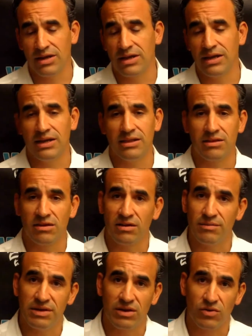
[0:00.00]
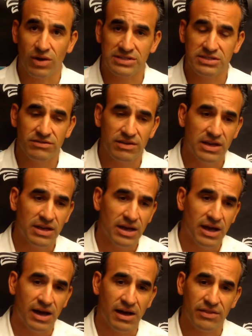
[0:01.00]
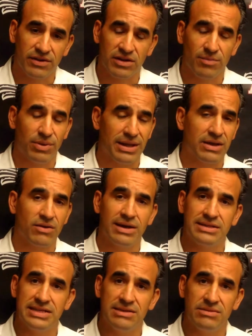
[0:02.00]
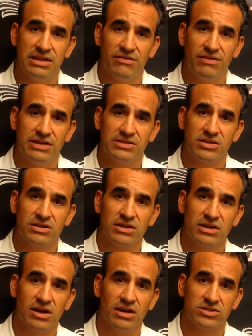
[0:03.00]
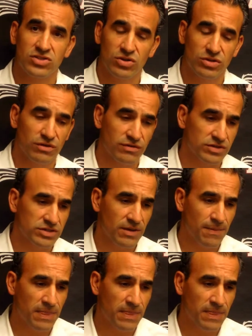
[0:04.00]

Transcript: hit, and they're going to be aggressive. They're going to play great team defense. They're going to cause turnovers.